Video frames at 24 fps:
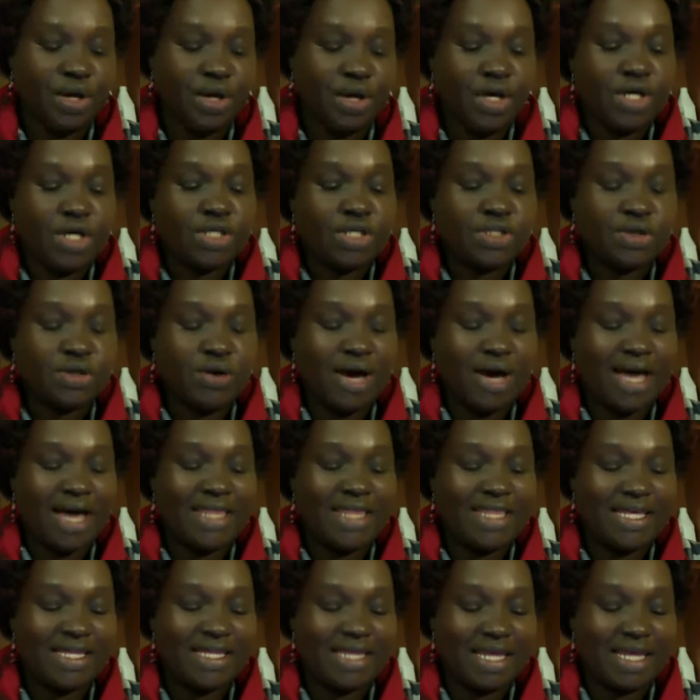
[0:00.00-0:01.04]
So I
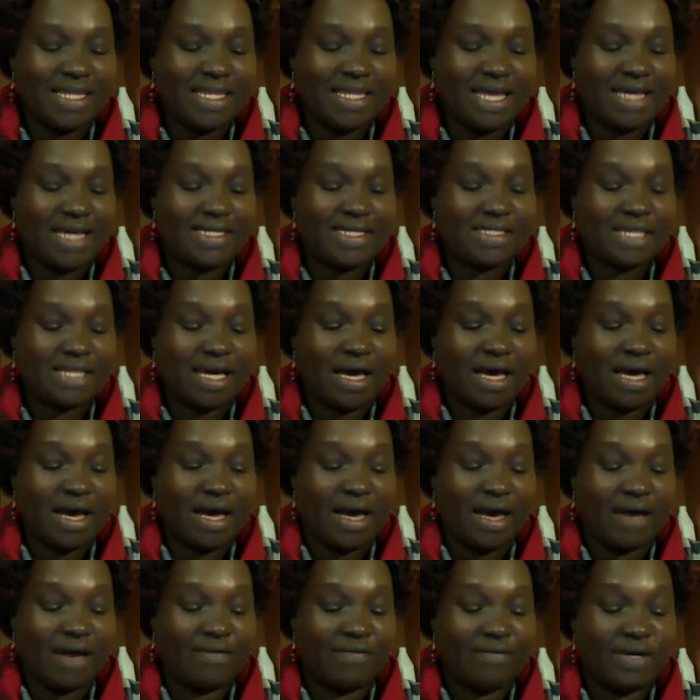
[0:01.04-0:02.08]
think that is
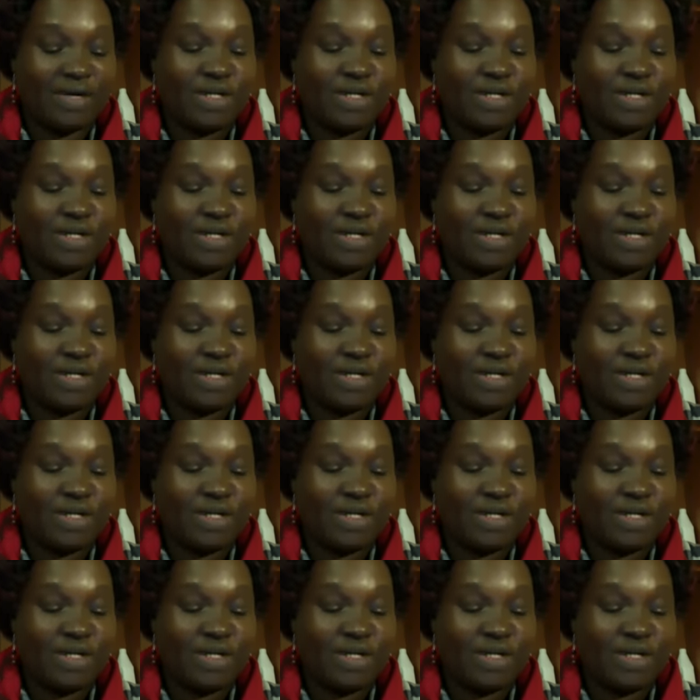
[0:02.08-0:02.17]
a